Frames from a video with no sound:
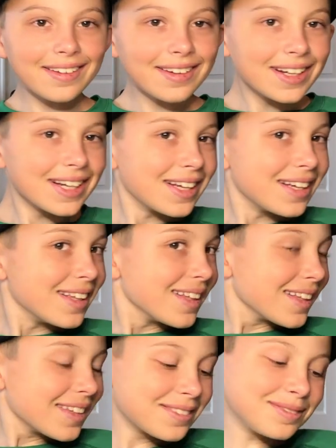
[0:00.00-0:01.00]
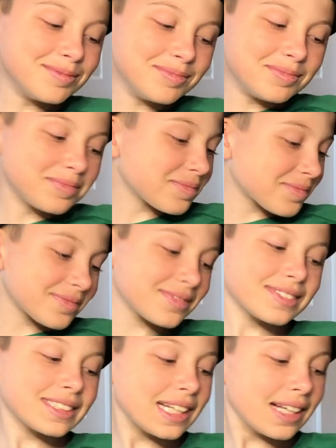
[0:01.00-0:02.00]
We don't have them yet. We're
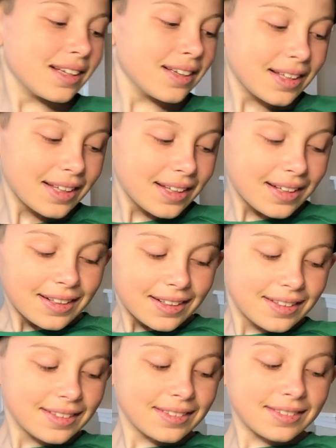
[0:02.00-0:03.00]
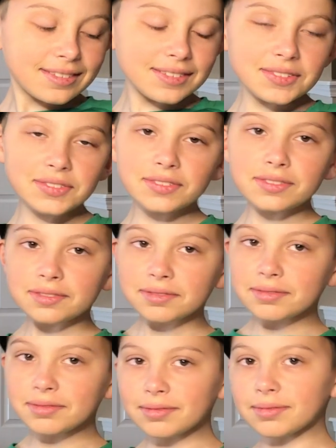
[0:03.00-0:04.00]
coming up with some ideas, and it's gonna
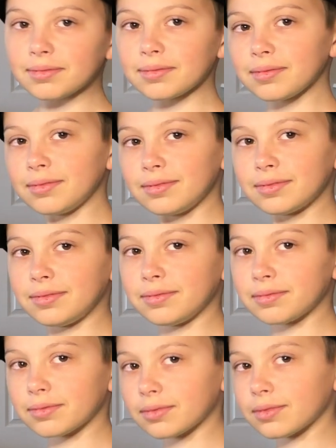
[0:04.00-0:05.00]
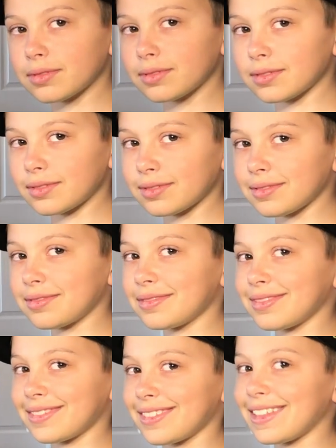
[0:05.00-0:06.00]
be based off the wheat penny, actually. We think.